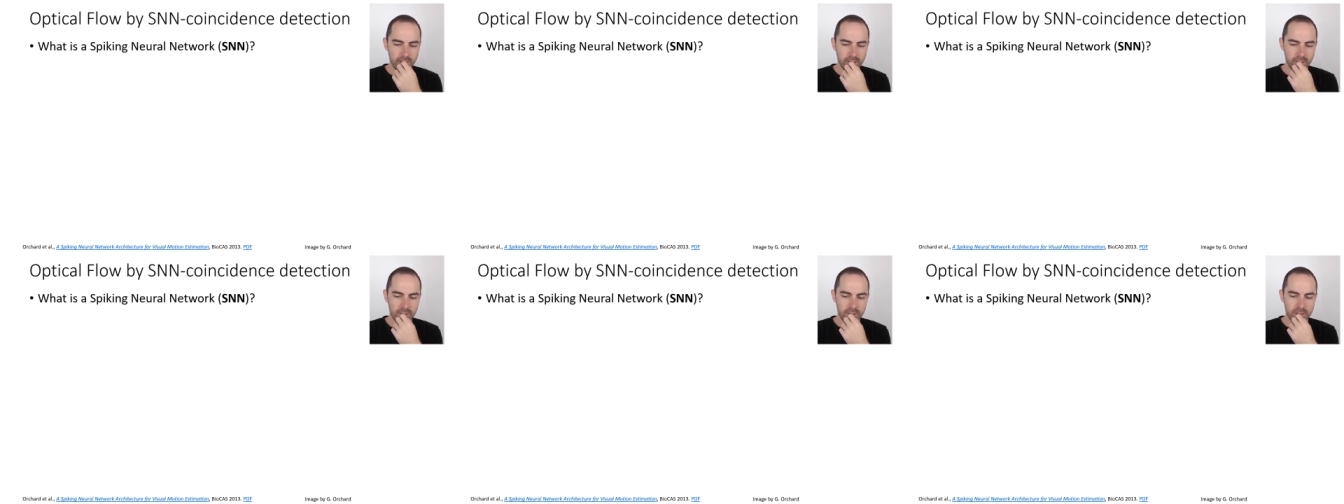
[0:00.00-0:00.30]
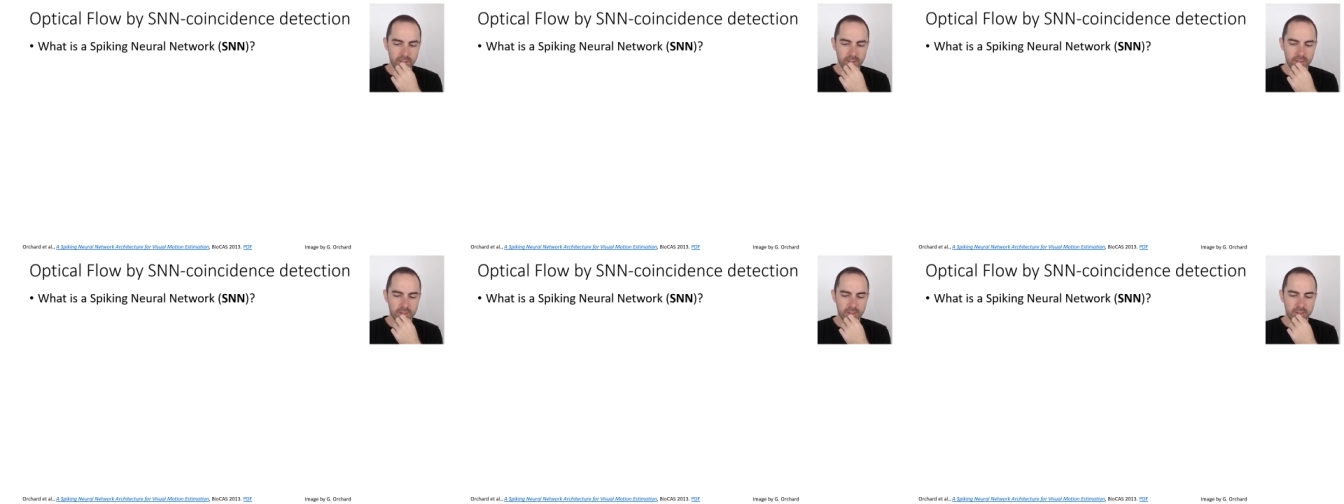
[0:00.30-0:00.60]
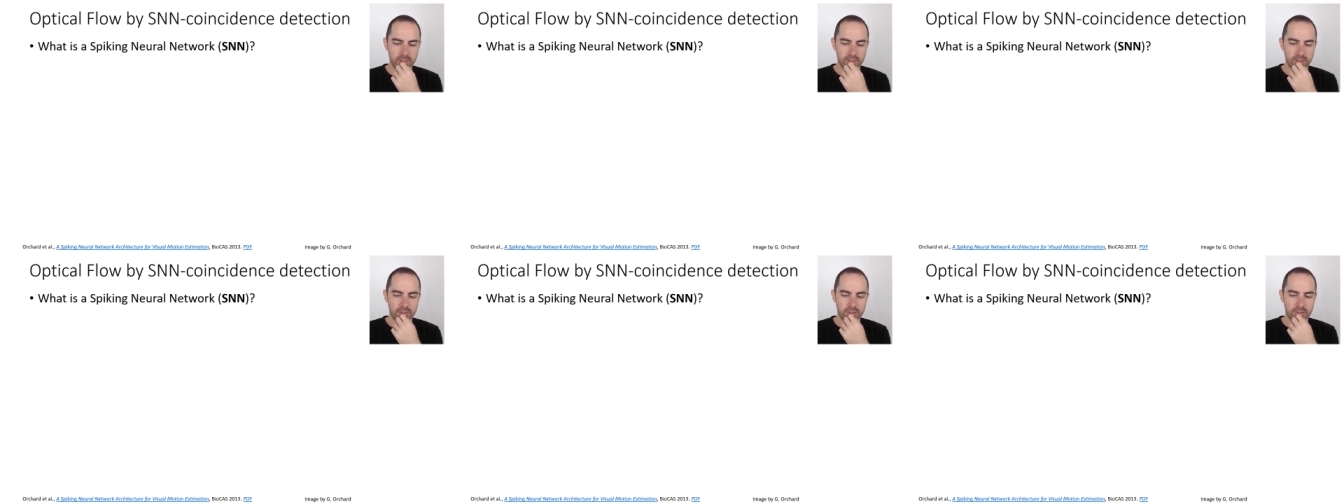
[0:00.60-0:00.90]
in
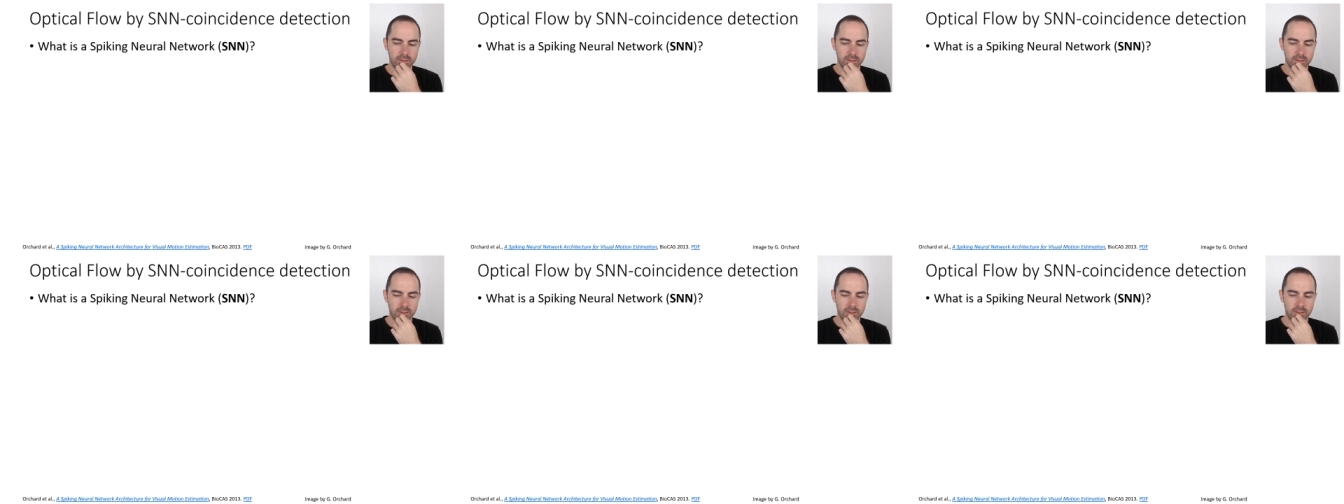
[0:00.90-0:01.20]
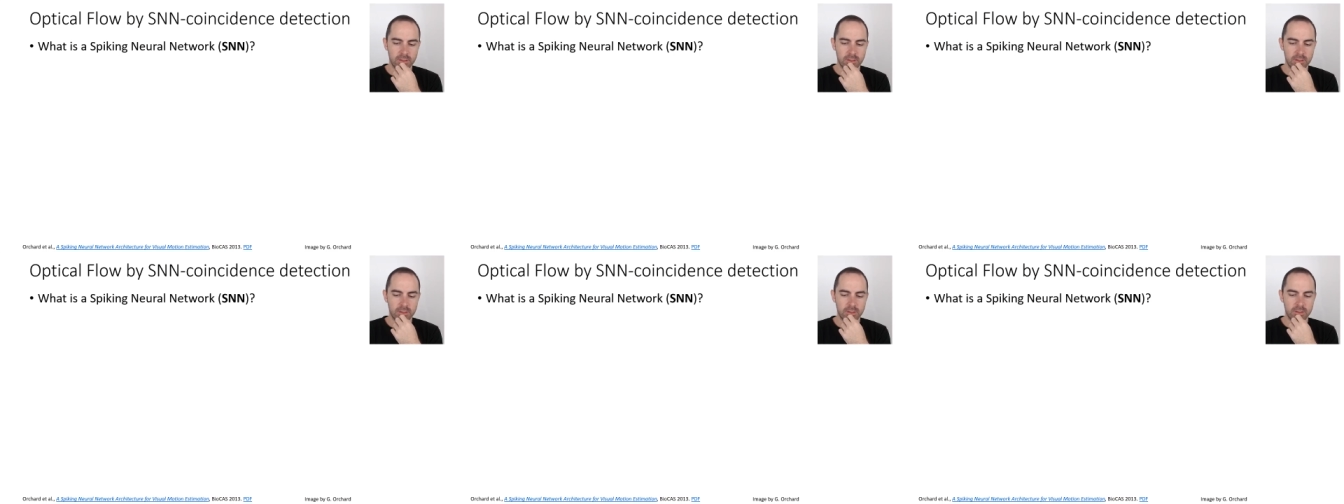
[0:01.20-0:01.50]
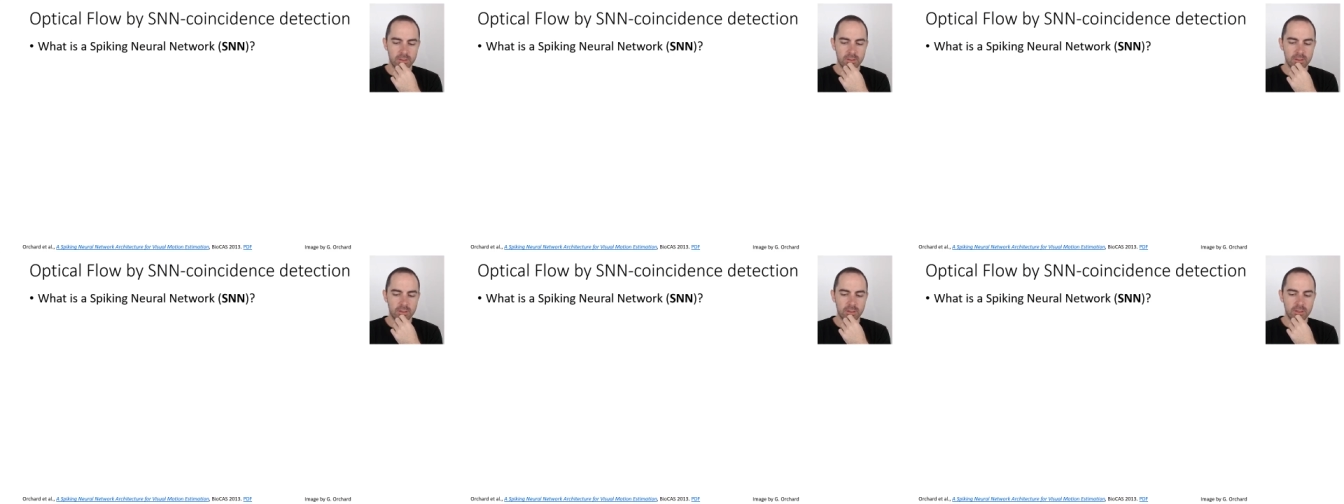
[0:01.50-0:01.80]
the
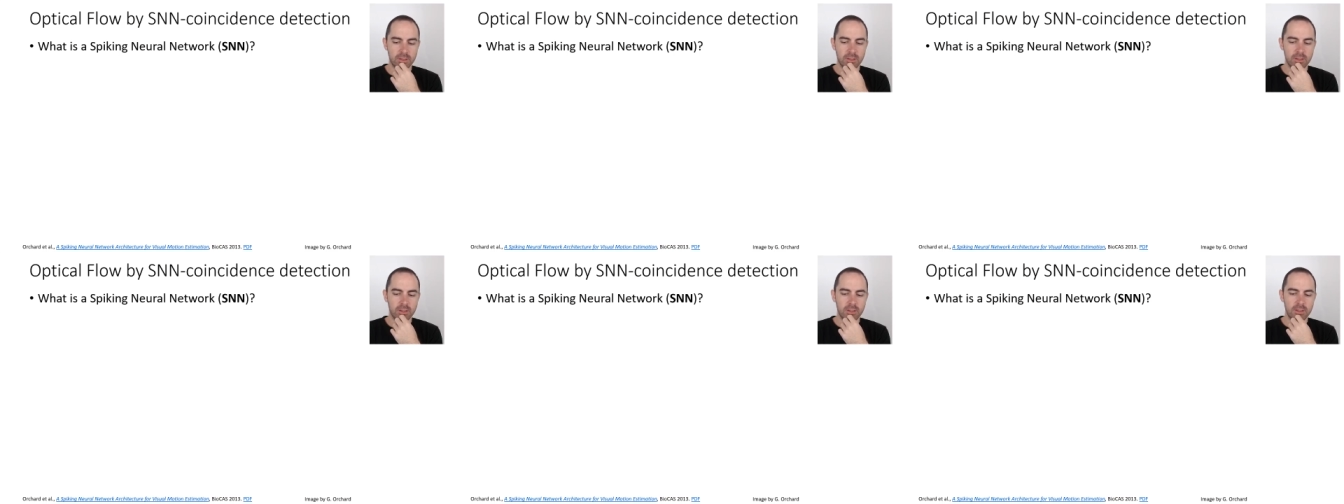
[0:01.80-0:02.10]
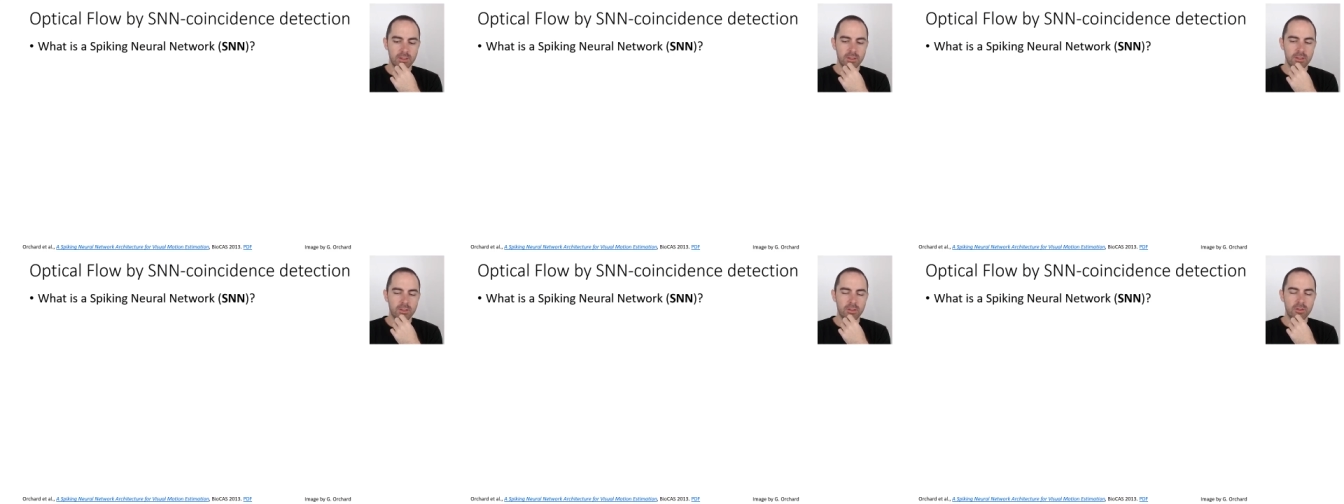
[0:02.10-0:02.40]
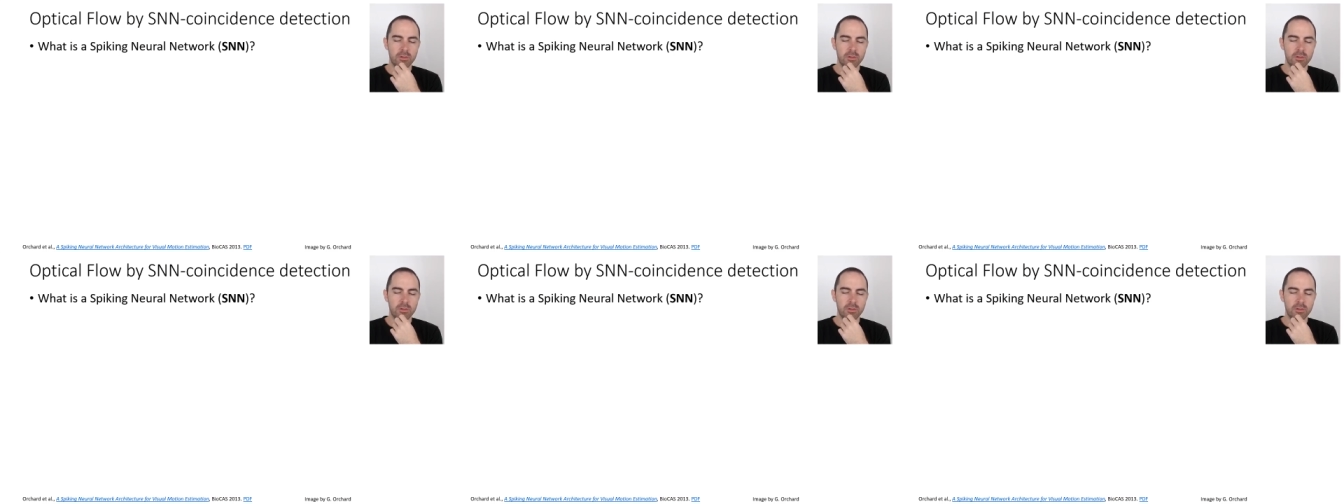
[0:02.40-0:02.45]
in the